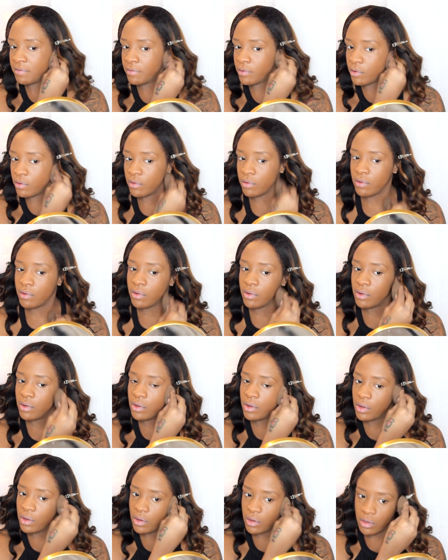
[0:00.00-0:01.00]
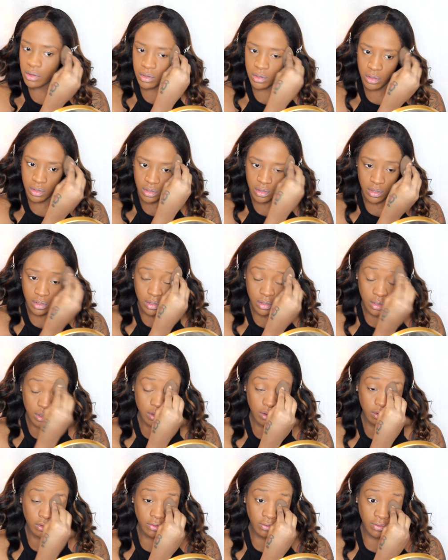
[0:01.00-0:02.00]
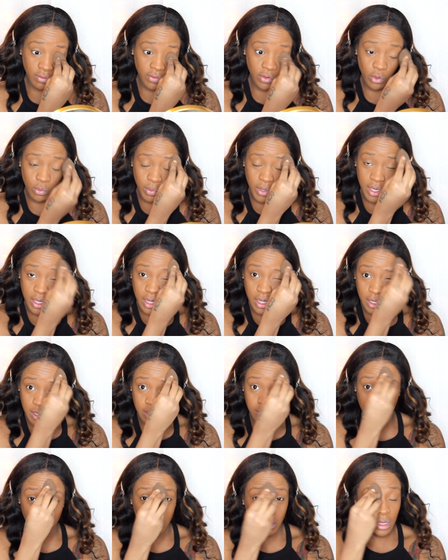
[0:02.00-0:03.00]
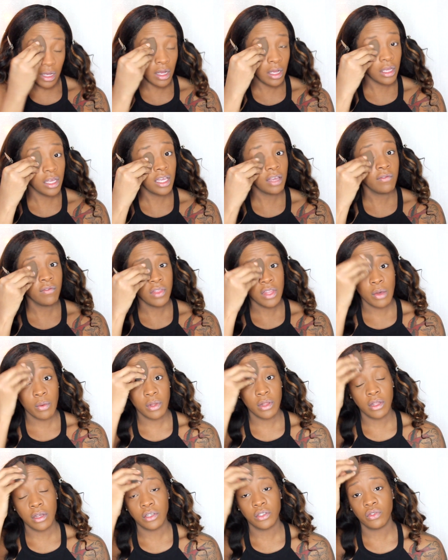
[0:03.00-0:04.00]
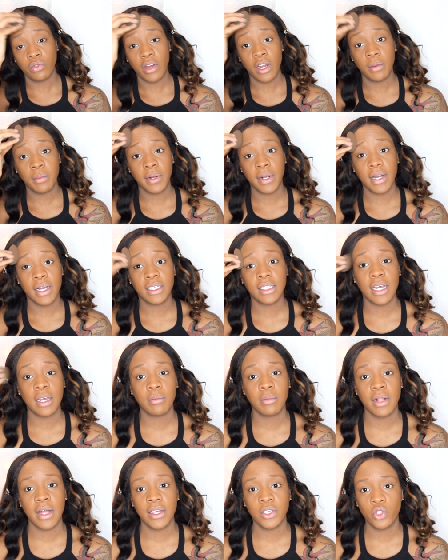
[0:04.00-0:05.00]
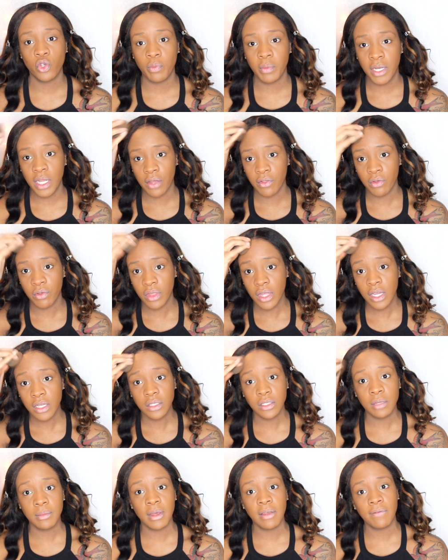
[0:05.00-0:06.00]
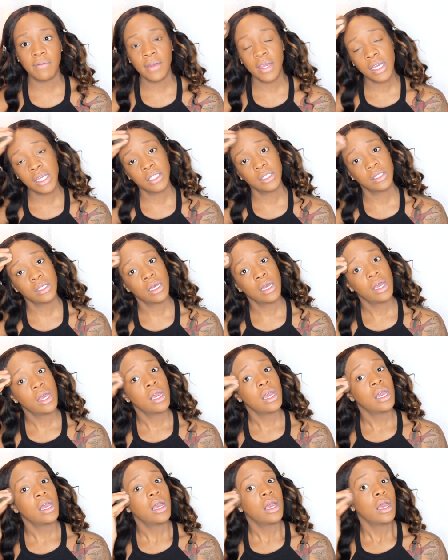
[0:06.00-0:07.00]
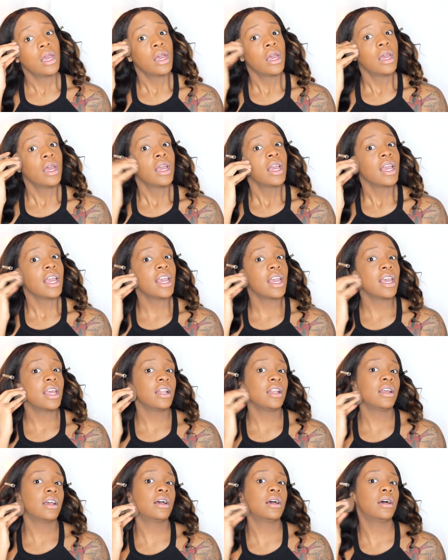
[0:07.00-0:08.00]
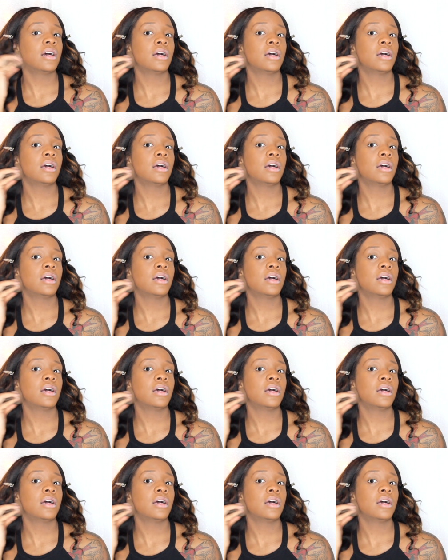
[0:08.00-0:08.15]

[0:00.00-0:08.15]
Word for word: full review because even though it looks red because I apply so many other things to my face, it